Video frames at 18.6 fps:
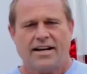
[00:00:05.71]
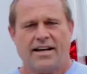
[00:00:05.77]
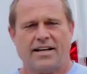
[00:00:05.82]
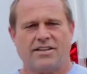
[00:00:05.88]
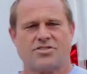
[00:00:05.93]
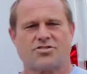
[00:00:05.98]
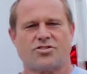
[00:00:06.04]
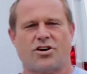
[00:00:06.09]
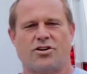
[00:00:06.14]

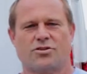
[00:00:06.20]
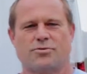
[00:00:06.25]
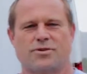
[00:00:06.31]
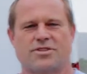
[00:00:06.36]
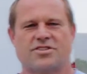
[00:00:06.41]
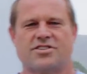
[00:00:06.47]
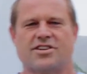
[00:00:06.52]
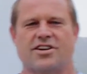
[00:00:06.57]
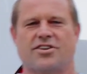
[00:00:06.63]
Hey, it's Charles
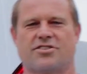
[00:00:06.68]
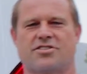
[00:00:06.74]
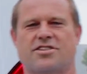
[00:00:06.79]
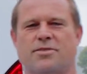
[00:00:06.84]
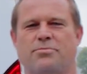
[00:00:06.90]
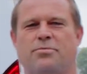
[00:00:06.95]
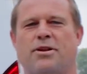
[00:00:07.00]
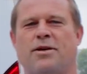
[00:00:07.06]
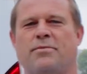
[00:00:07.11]
with
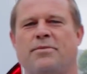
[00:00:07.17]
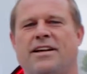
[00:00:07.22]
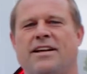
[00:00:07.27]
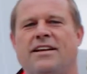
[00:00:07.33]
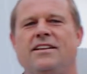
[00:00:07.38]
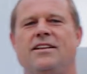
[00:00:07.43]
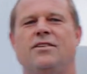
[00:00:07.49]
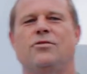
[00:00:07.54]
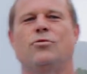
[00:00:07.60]
CRC
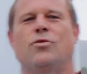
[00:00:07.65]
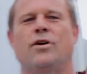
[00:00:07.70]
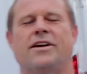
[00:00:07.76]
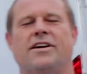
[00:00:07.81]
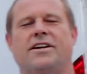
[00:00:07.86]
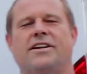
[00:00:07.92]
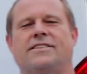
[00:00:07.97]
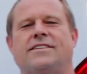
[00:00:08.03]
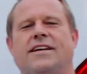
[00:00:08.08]
Plumbing.
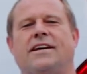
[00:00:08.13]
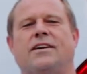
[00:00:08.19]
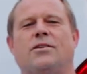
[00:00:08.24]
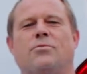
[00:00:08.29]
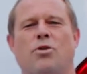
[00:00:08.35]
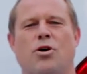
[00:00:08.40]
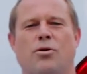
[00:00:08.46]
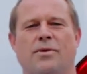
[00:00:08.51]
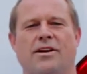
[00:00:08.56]
Wanted to take
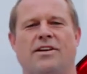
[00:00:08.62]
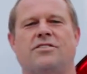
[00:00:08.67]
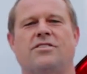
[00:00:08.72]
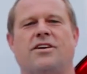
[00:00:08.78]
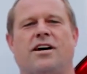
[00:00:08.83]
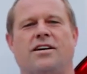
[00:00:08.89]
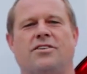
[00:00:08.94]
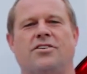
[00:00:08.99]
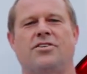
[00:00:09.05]
a moment and
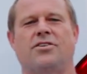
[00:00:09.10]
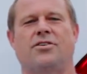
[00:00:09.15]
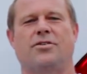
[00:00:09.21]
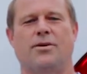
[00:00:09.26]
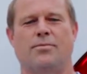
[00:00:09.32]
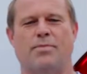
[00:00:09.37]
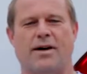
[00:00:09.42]
talk to you